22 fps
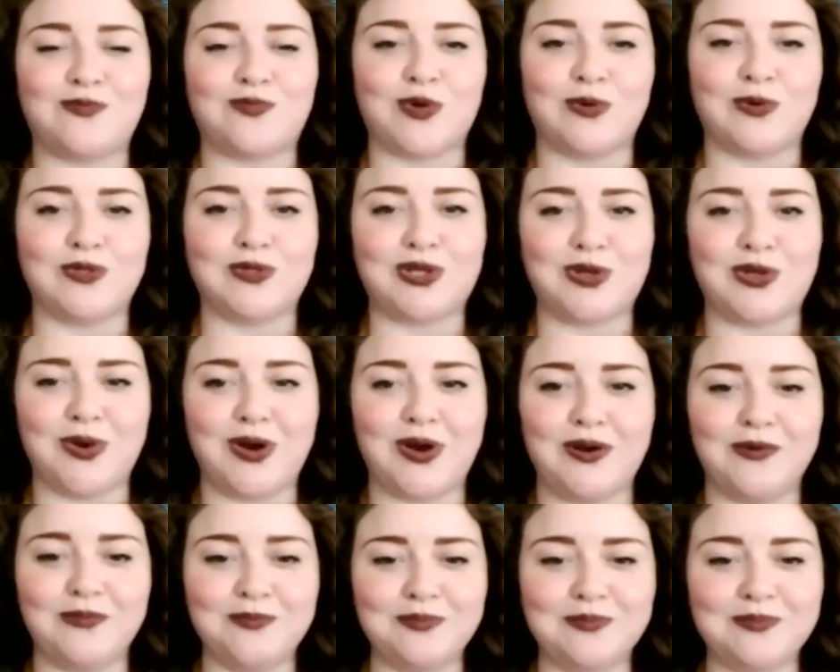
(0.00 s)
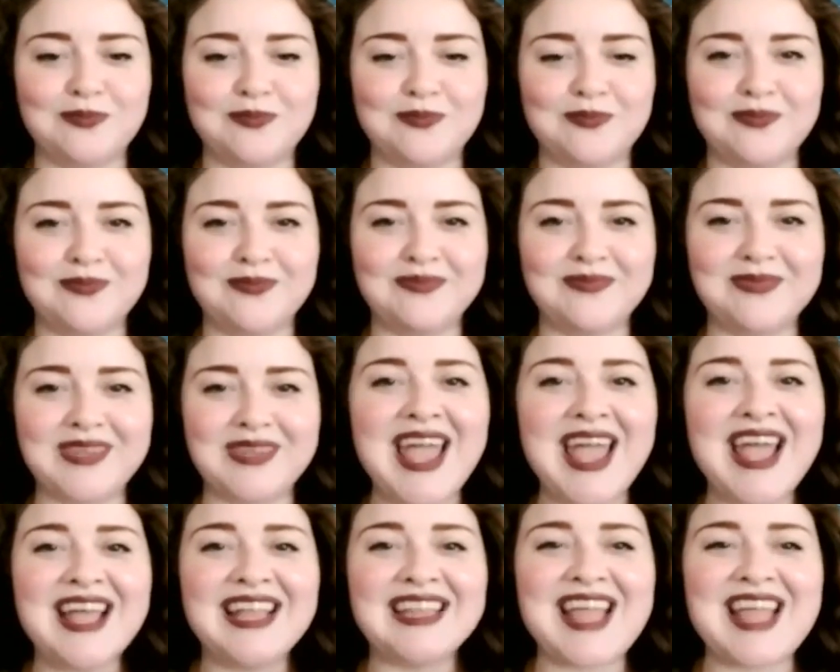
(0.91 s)
Rose Duo.
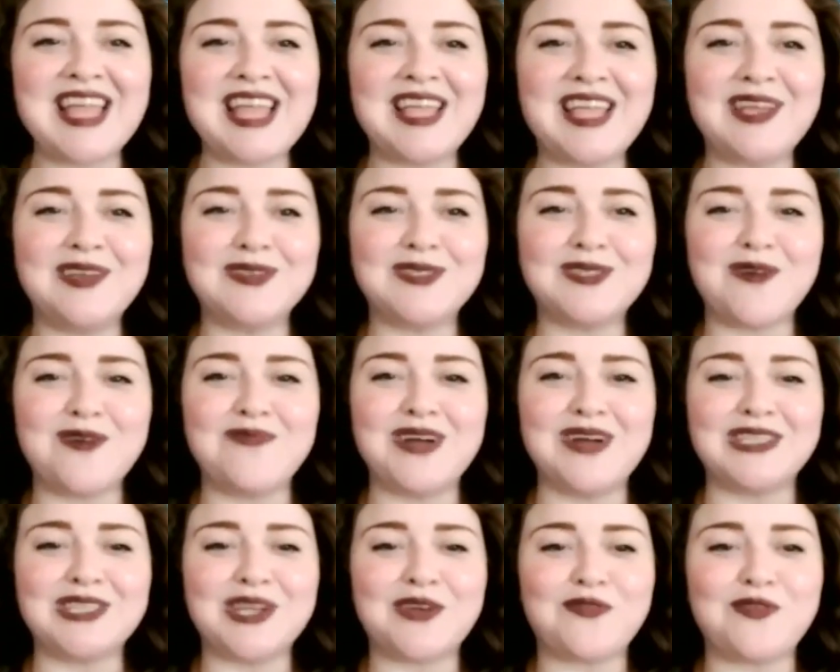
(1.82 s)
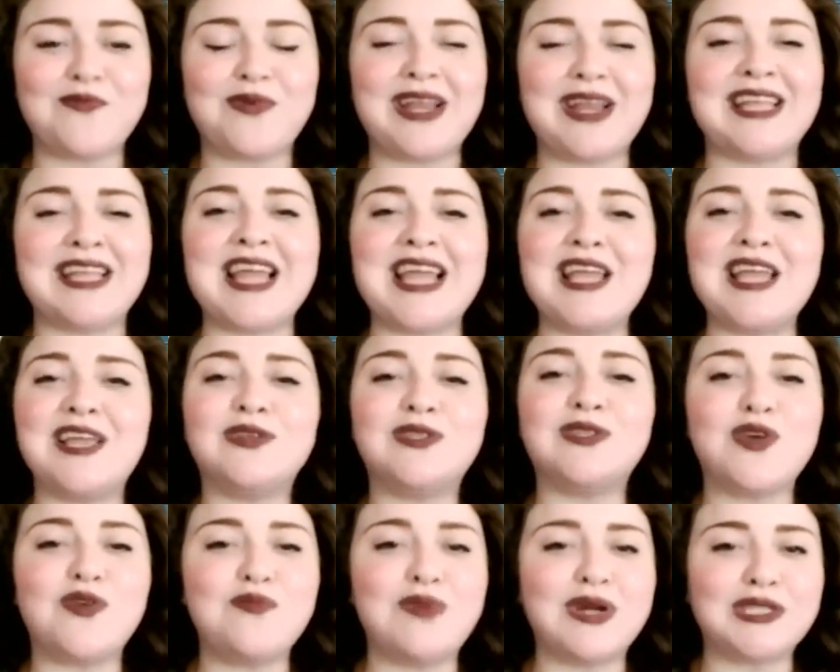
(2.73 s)
Thank you so much, everybody. Thank you
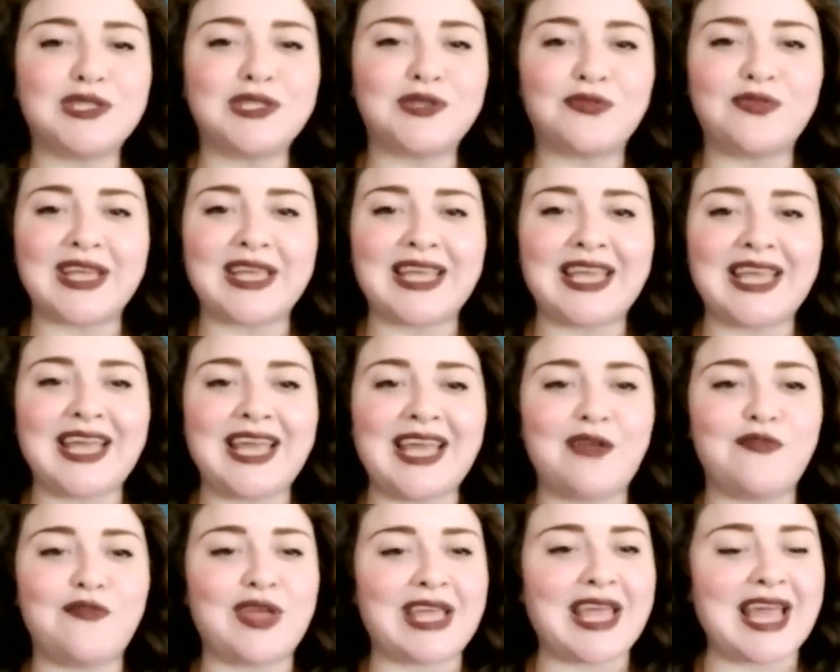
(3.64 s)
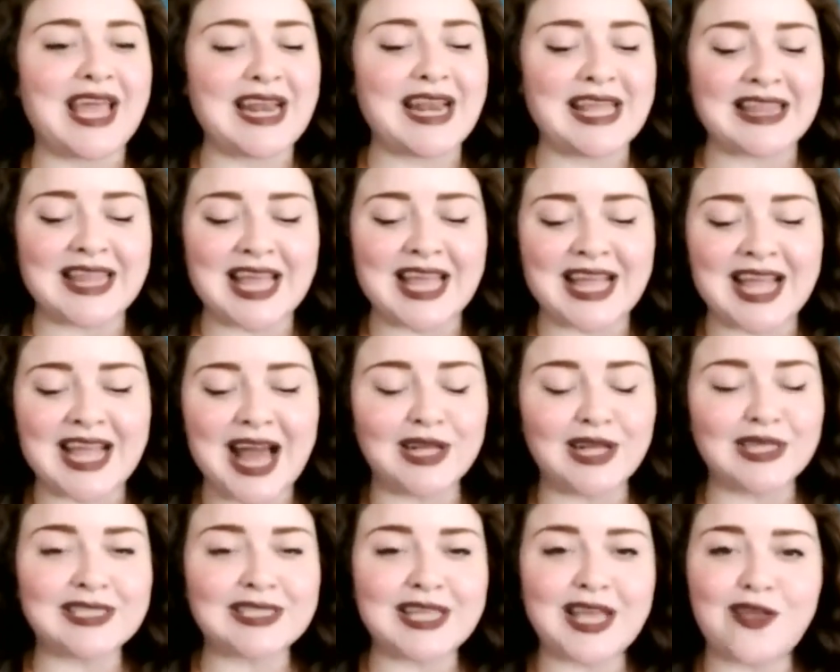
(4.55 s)
so much, Vicki. Vicki, anything
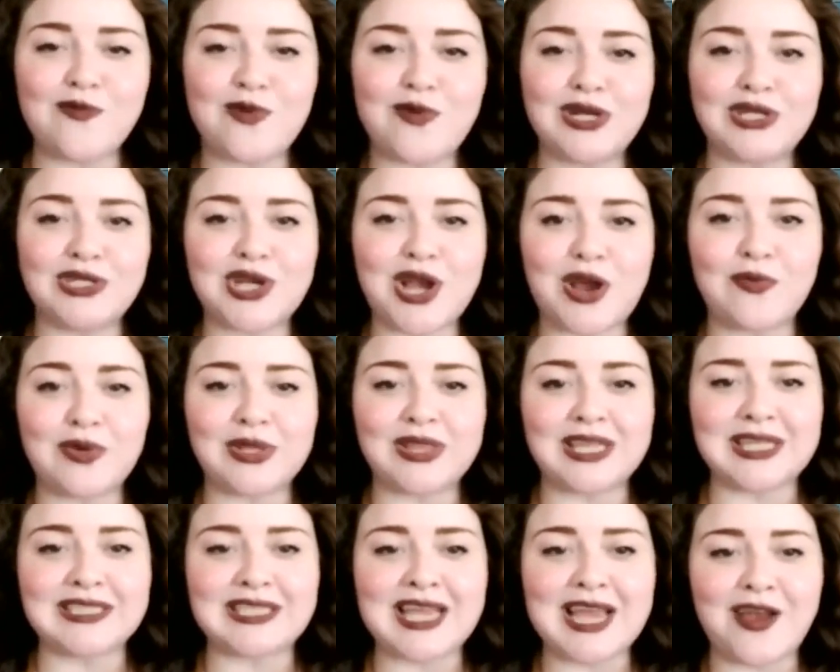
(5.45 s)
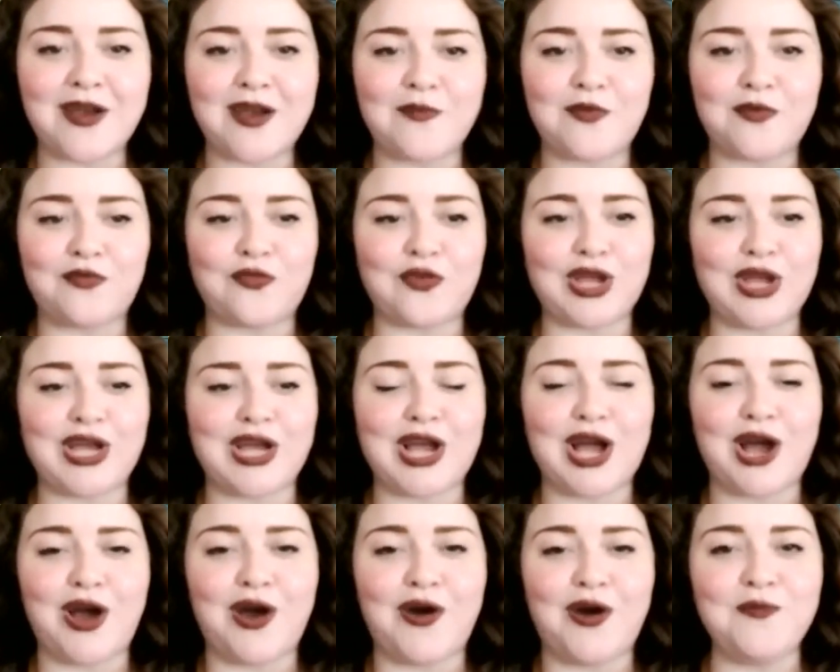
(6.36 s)
else that you want to share with us here before you
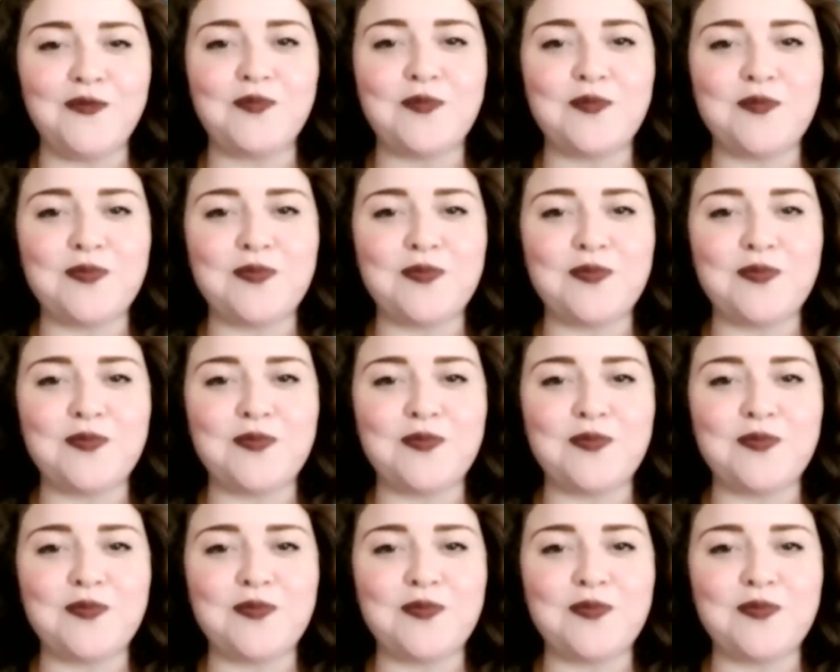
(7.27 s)
go?